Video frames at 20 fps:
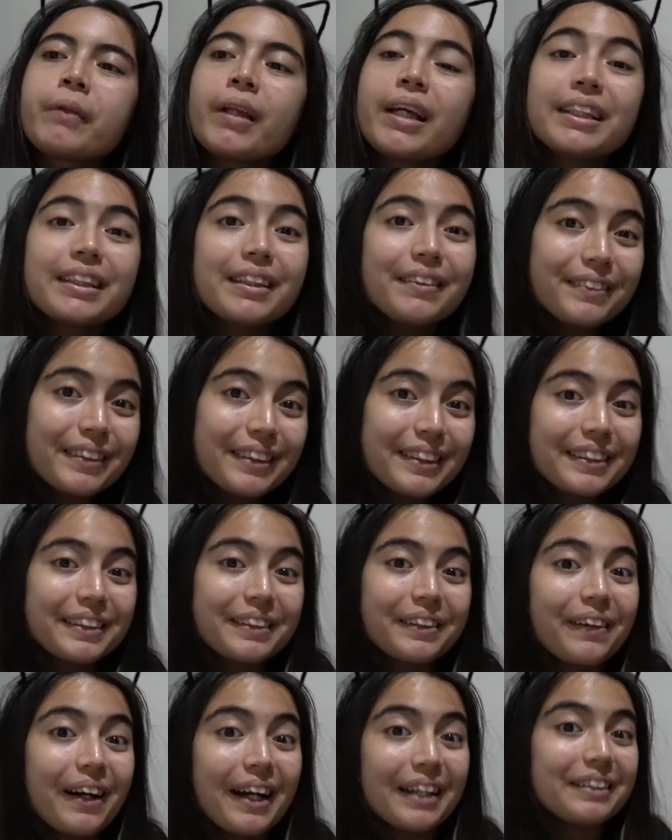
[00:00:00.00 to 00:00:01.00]
In terms of the
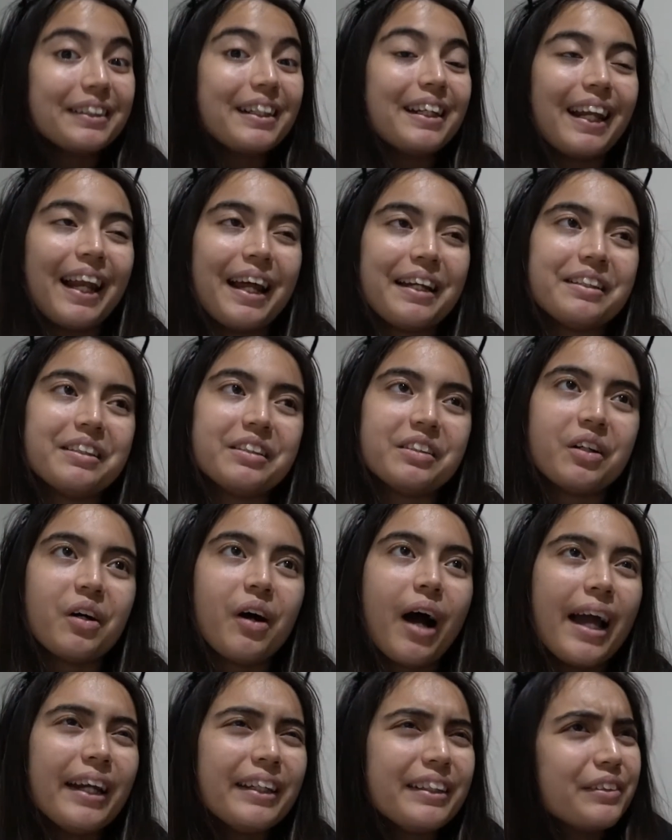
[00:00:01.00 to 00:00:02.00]
song, I actually like the song.
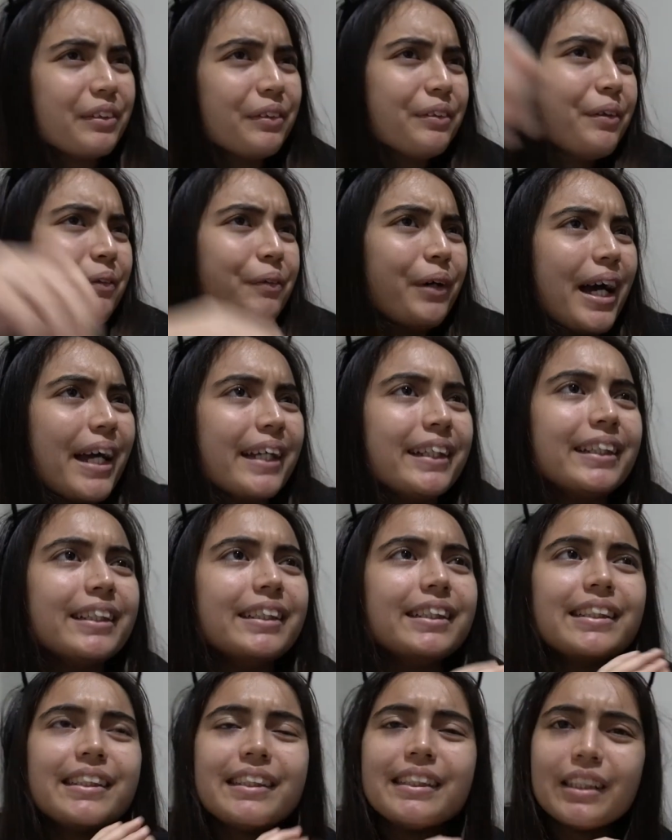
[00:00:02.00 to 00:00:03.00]
I don't know why I
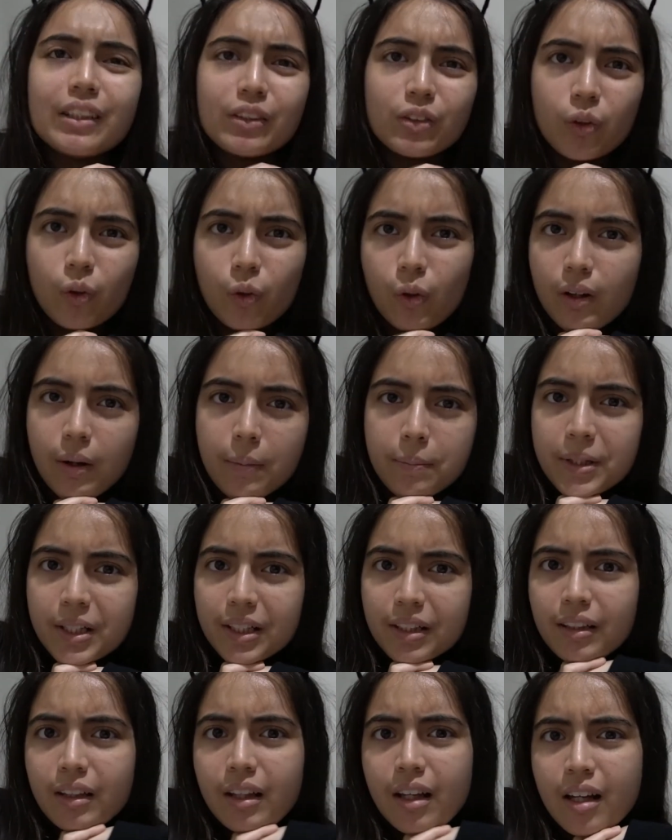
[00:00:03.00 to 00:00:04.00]
didn't see the solo
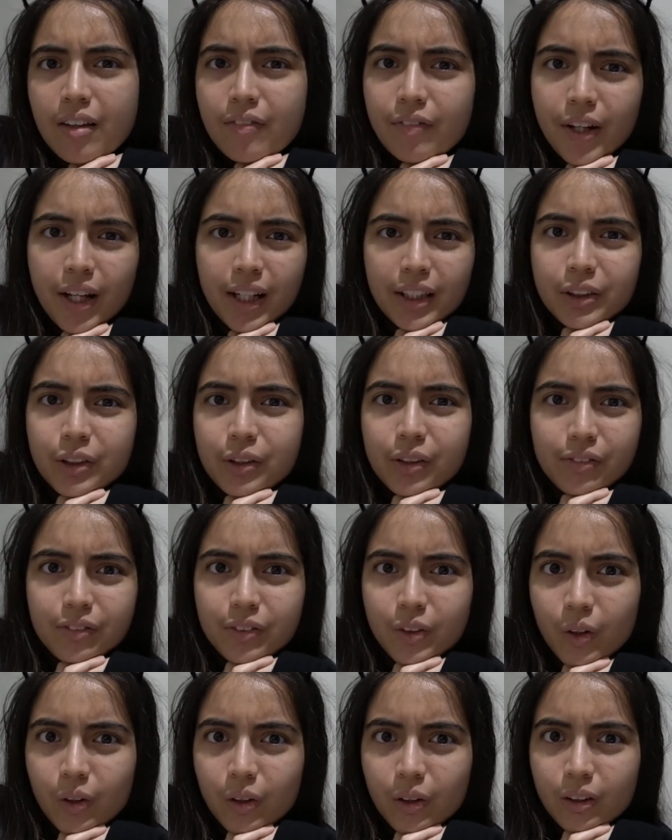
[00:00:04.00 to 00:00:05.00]
coming. I feel like I should have
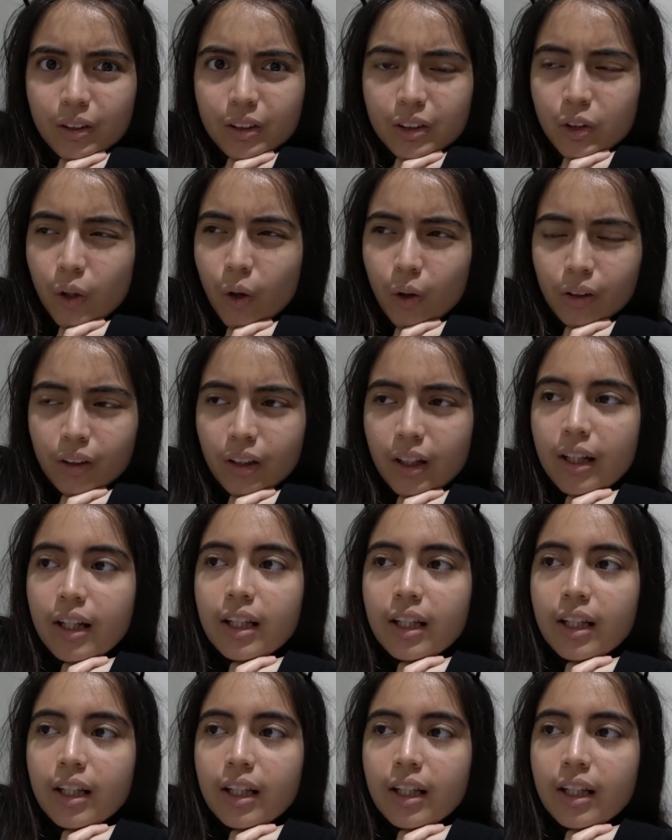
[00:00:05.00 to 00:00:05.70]
son.